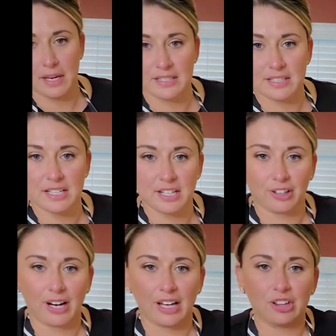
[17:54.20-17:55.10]
into
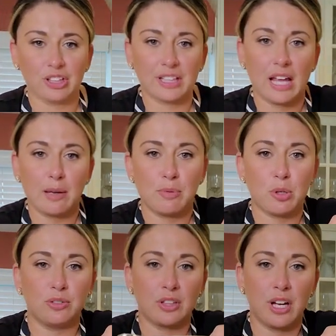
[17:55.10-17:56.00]
here, and look at that
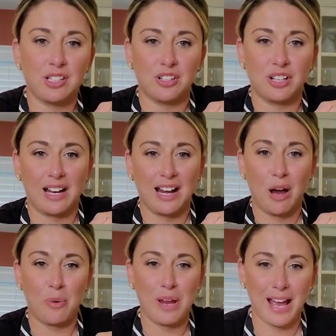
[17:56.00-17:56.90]
beautiful custard that
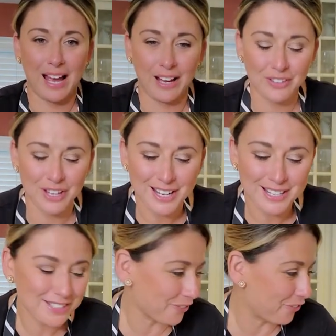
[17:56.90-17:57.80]
now we have
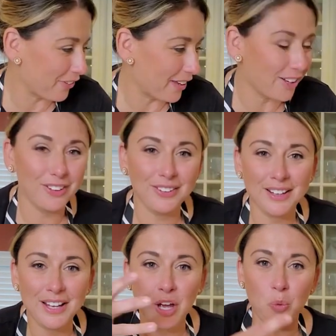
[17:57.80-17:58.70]
to fill
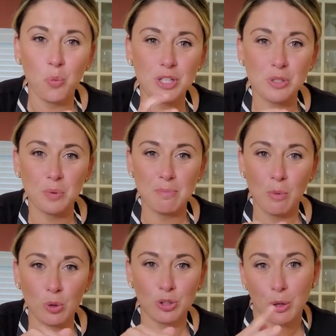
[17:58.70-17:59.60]
once we
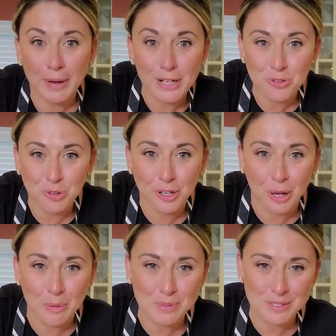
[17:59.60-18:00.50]
mold our pastry
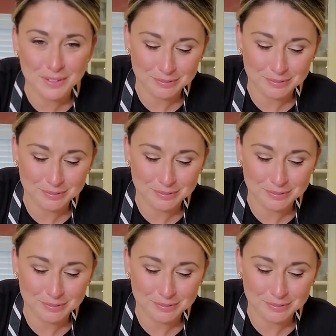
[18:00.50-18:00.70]
cups.